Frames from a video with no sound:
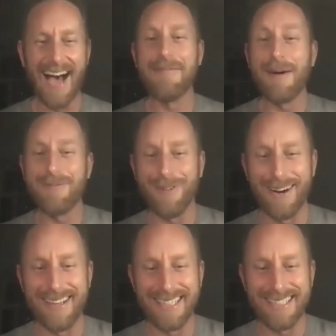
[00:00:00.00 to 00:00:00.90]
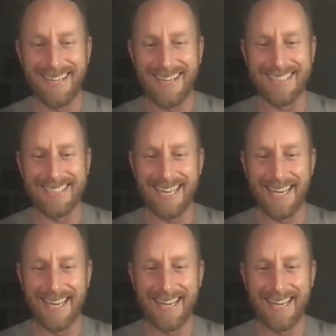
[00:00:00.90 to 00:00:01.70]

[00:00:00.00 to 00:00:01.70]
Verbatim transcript: I'm up for it. That's all I'll say.